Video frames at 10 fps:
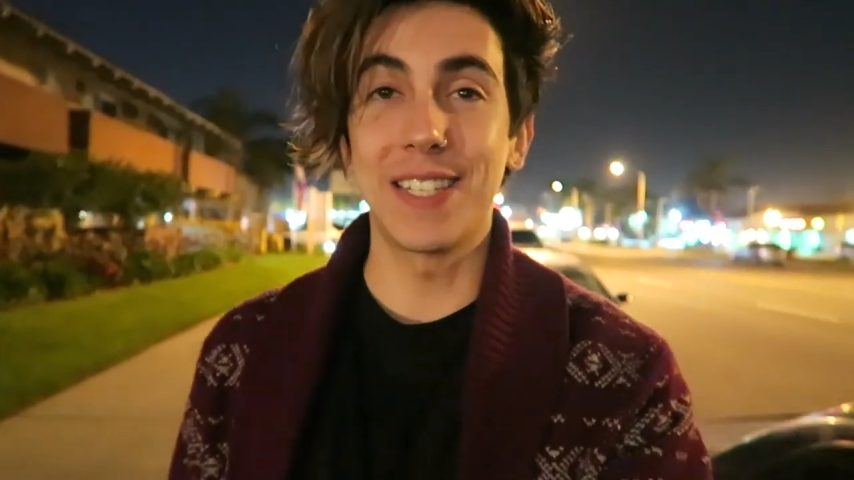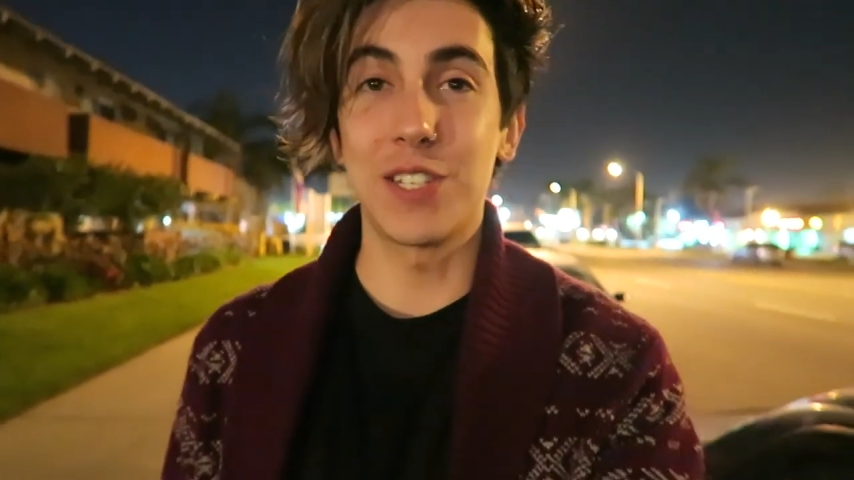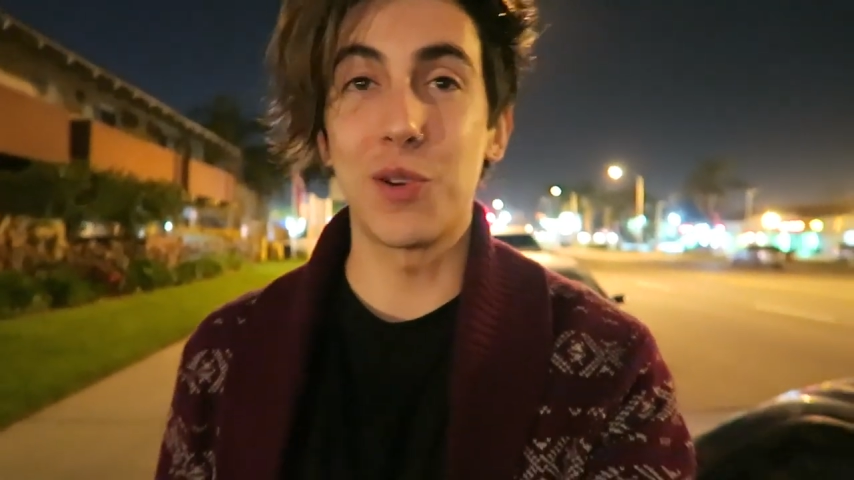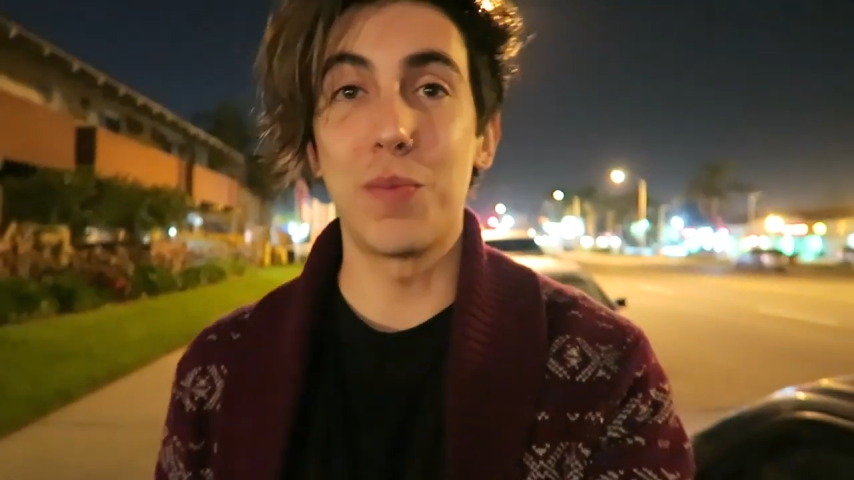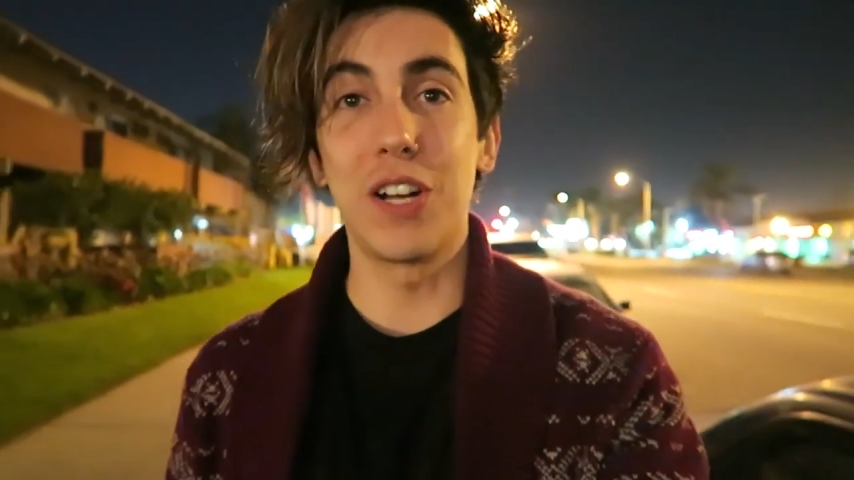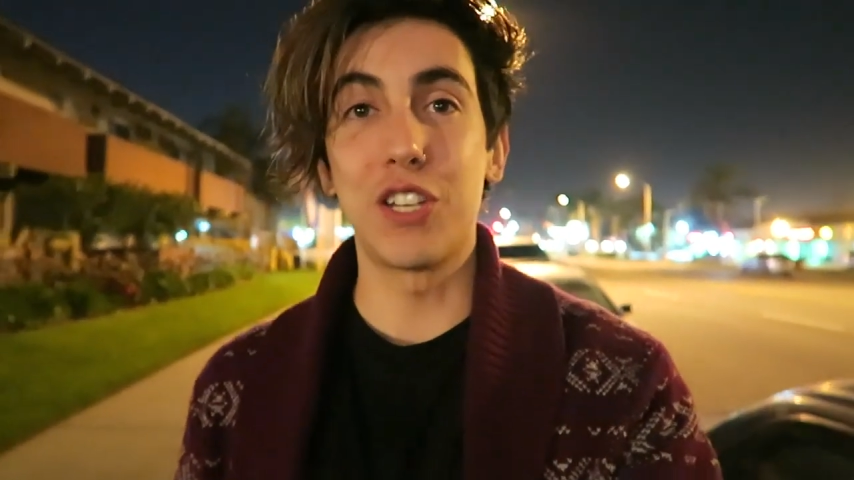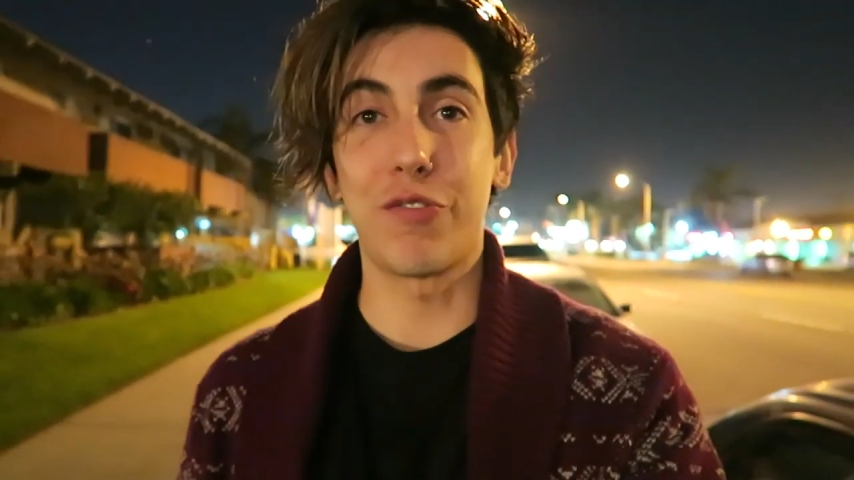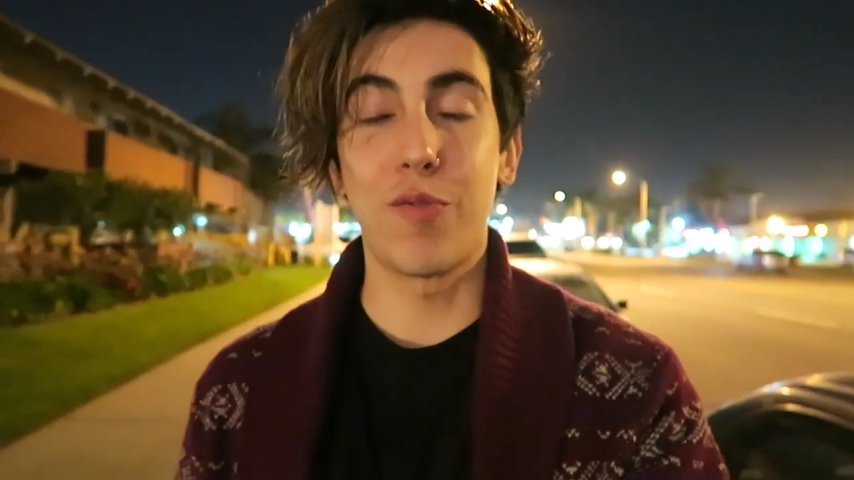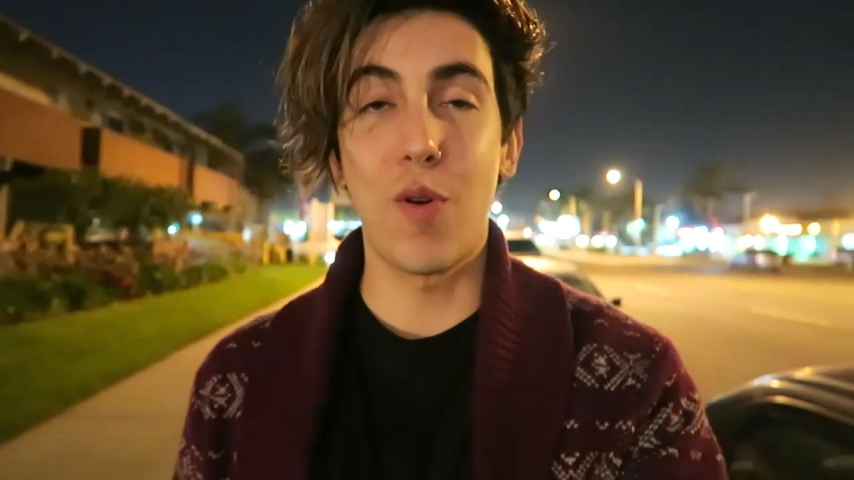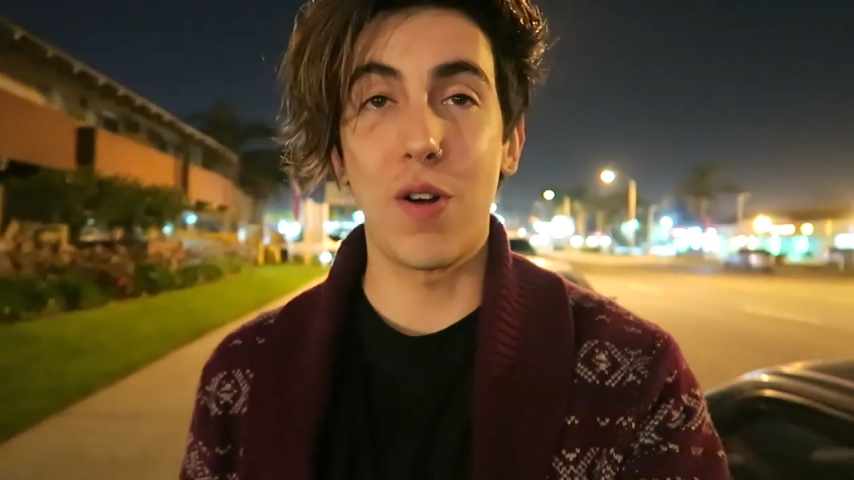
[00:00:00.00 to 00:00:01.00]
so much
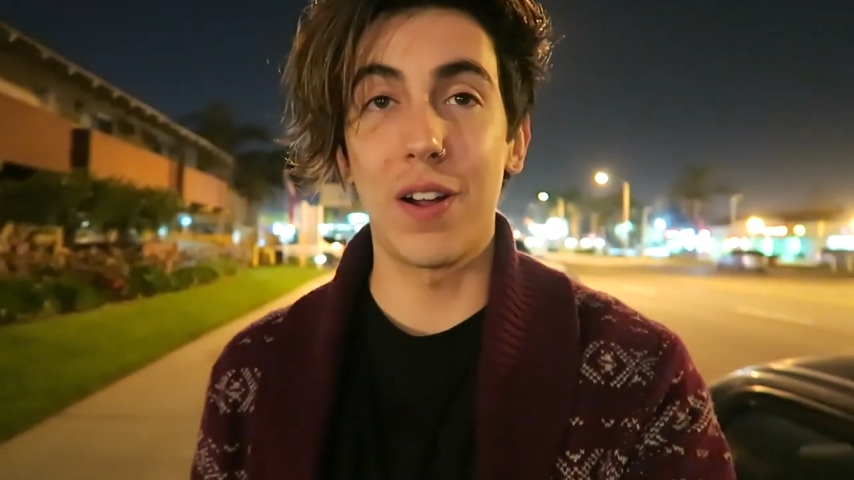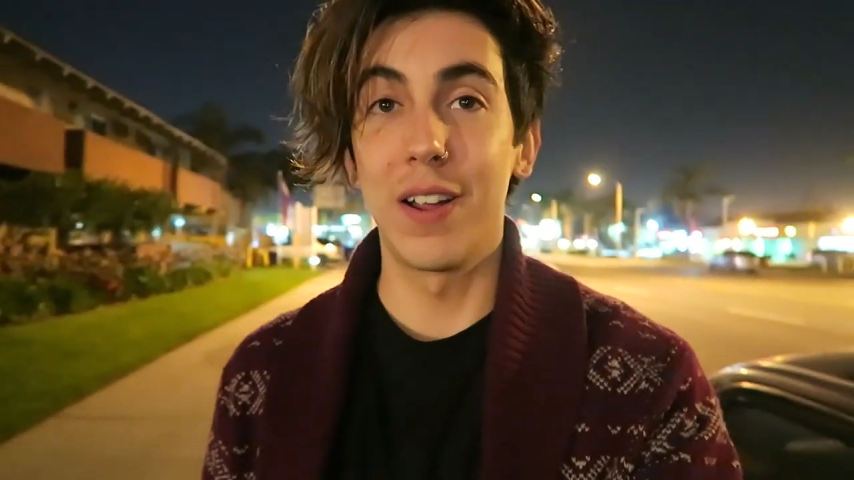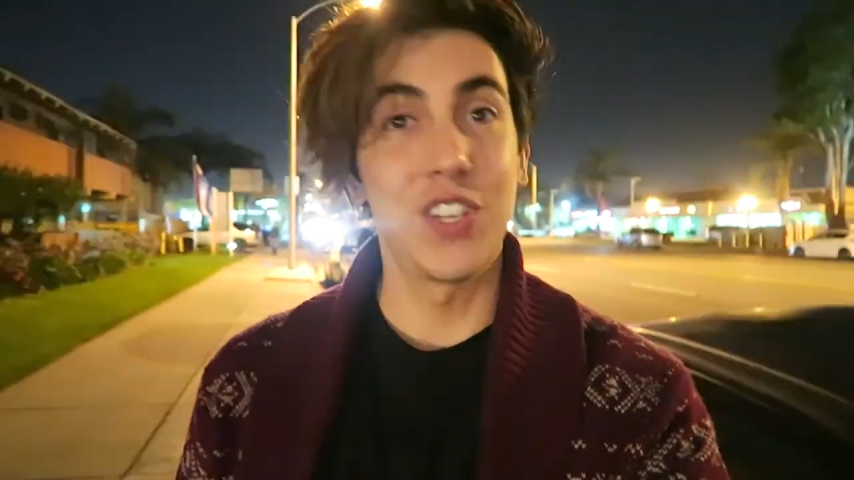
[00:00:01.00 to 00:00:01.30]
for